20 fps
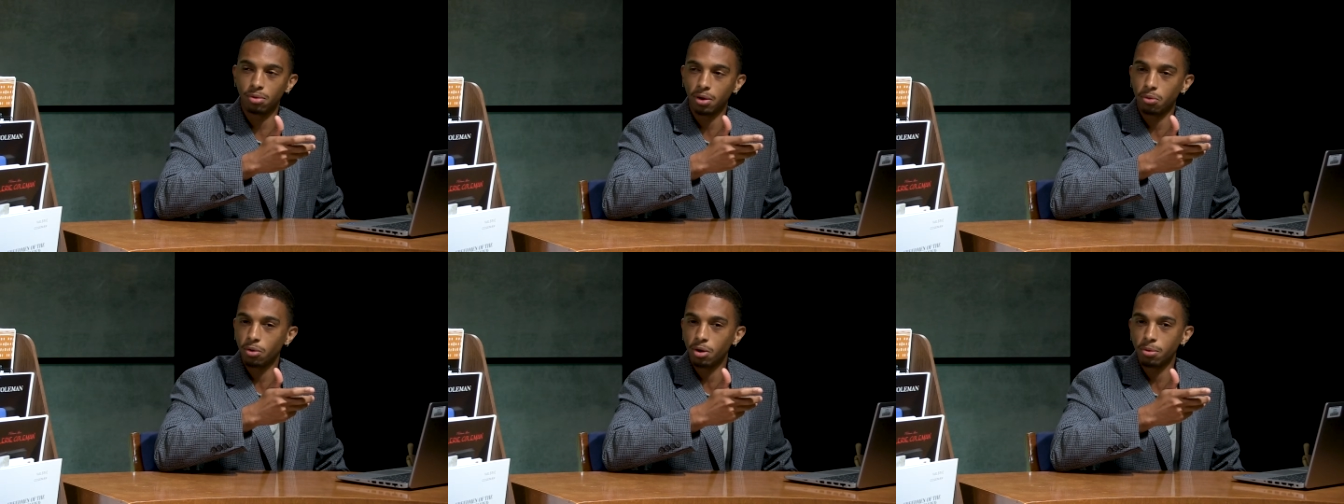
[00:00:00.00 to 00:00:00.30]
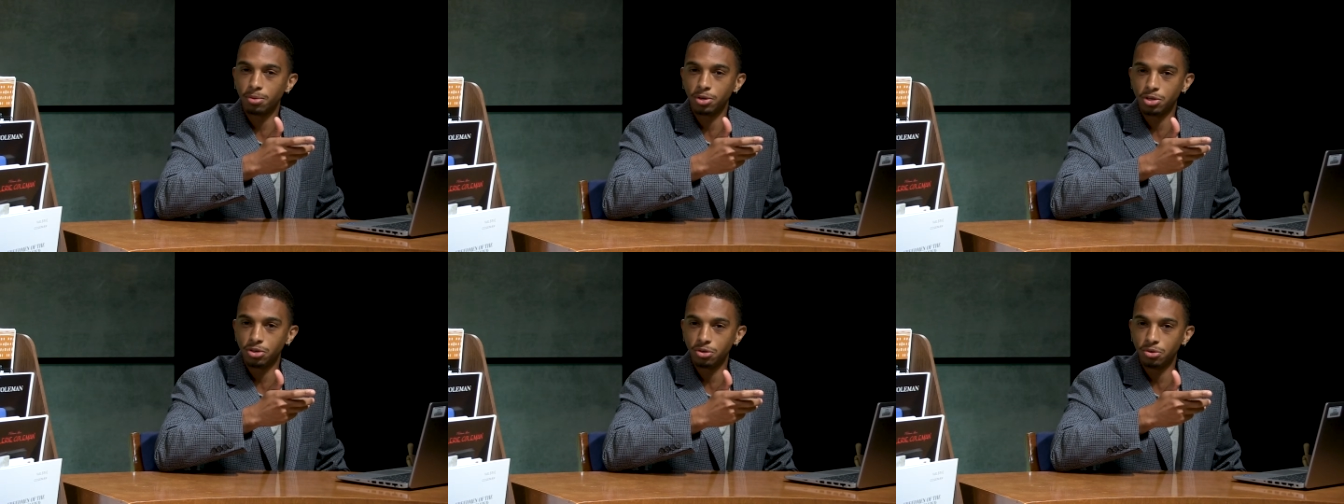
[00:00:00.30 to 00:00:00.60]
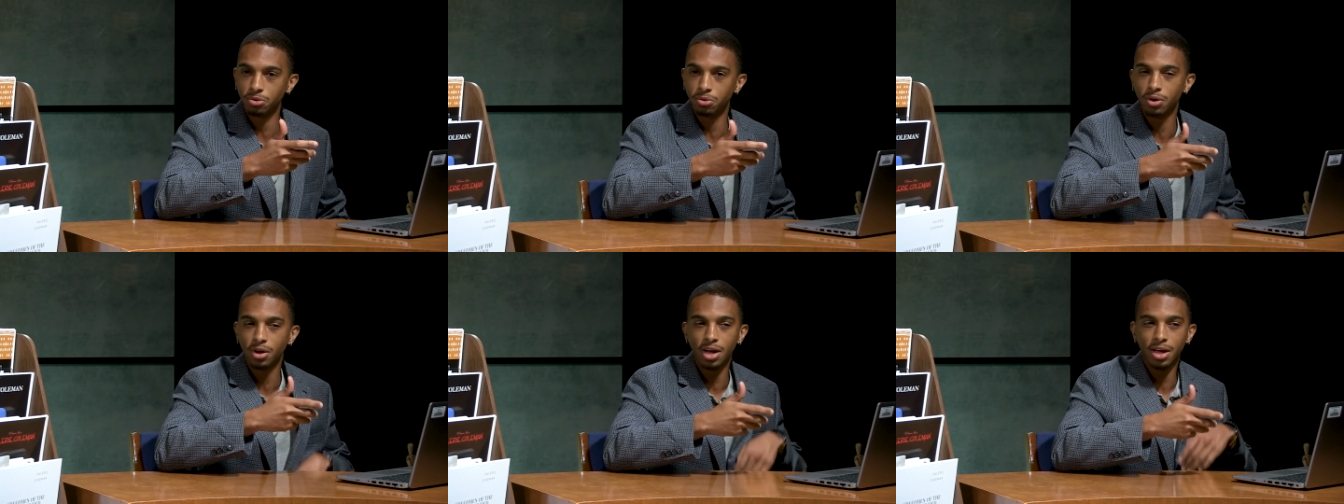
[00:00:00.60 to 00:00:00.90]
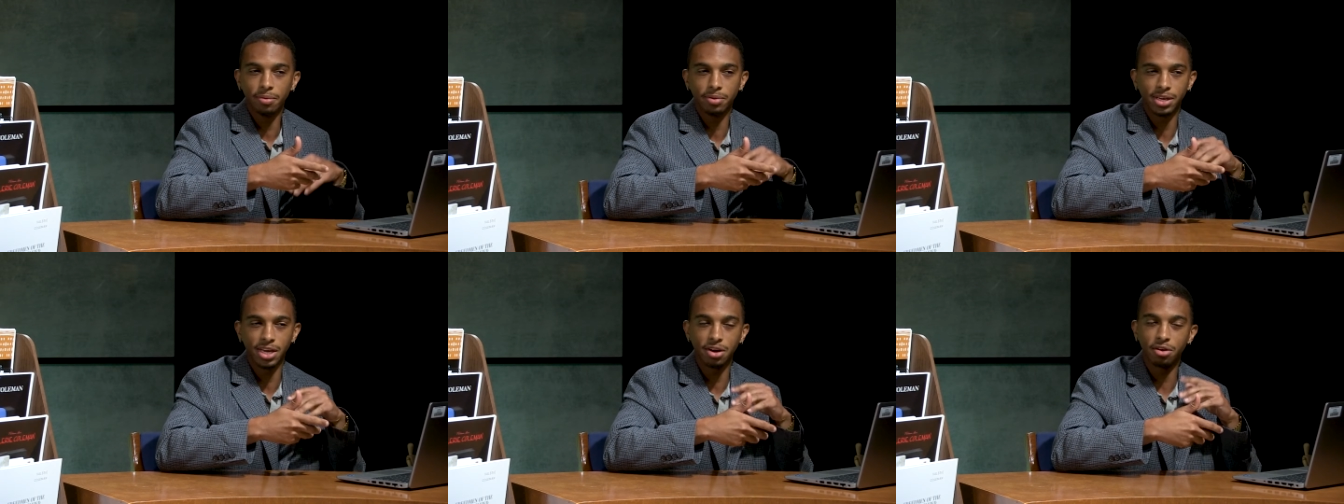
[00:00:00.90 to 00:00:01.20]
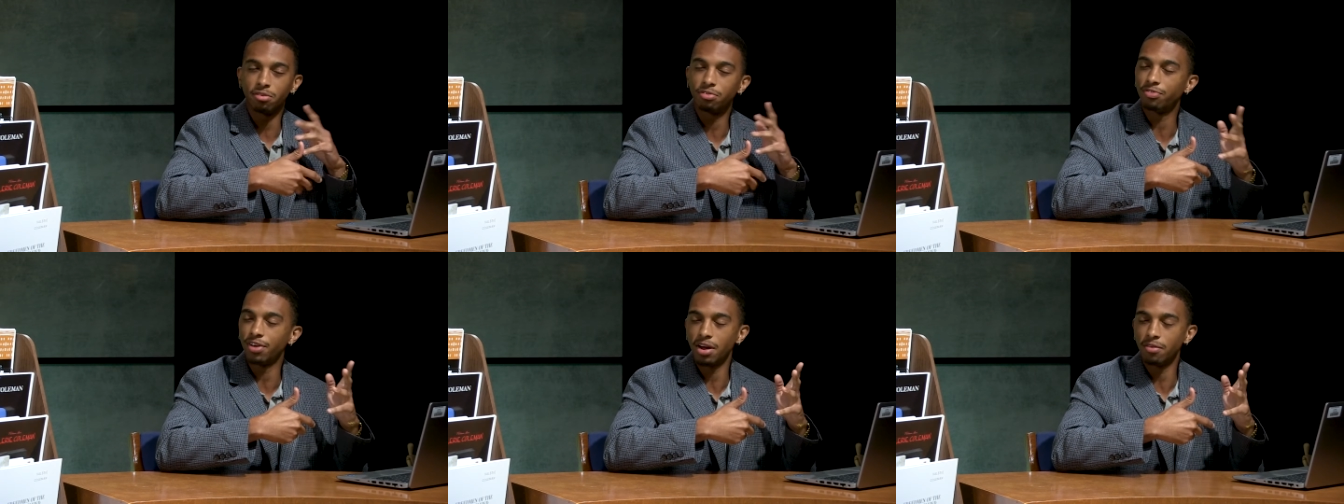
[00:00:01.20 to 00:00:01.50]
like where would you say your
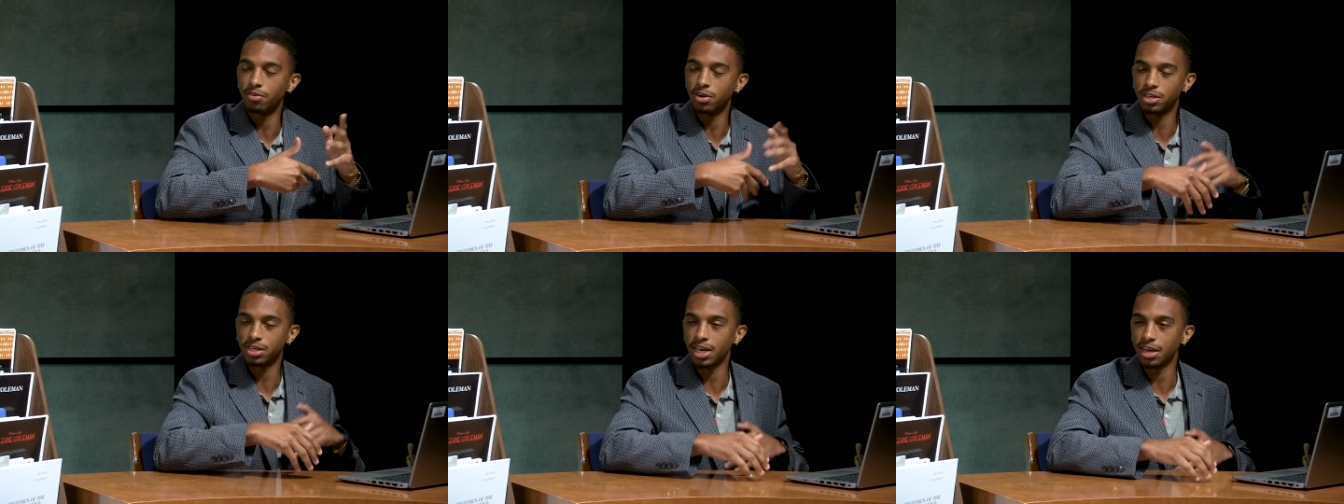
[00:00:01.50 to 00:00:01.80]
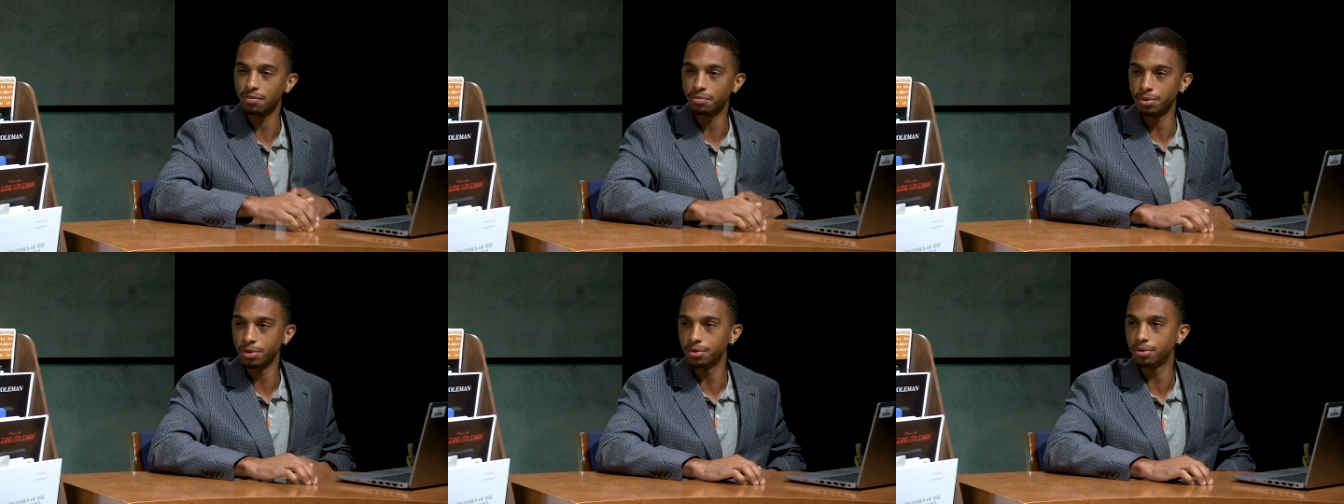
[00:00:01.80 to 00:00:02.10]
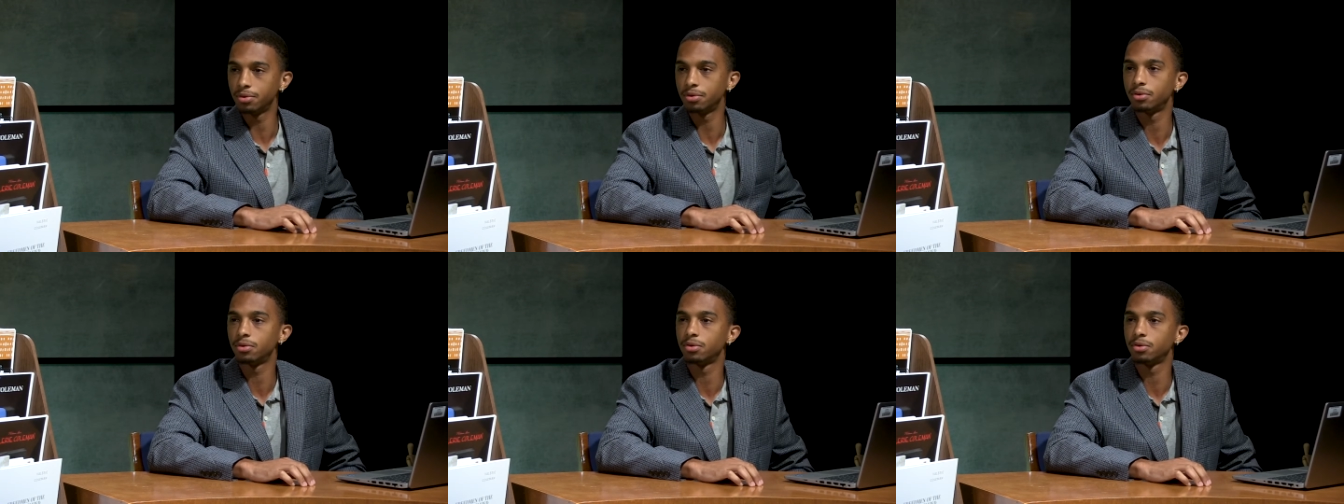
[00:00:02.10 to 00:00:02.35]
favorites have been?